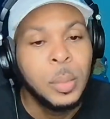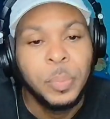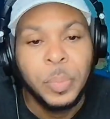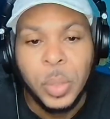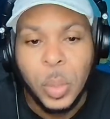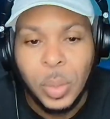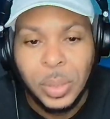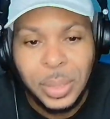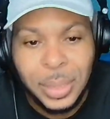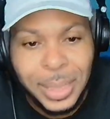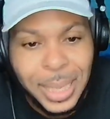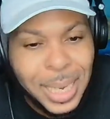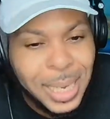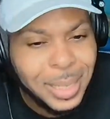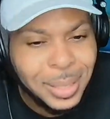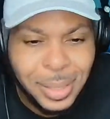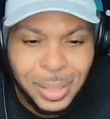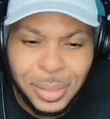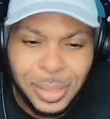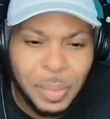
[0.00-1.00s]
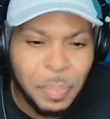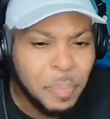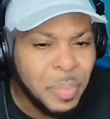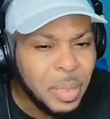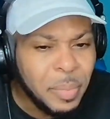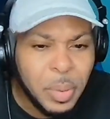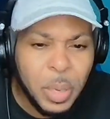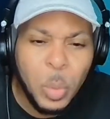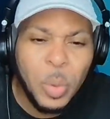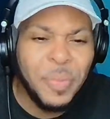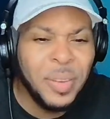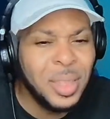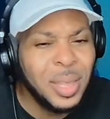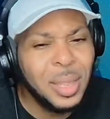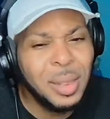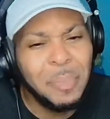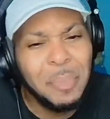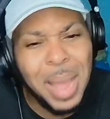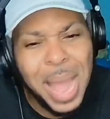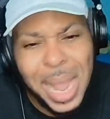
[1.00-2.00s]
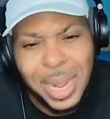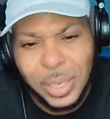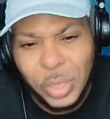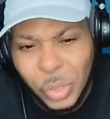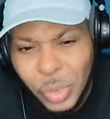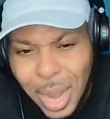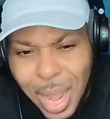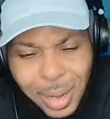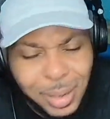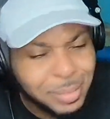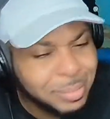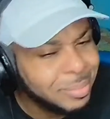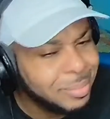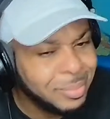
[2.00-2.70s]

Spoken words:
Once again, Justin Bieber with another banger track.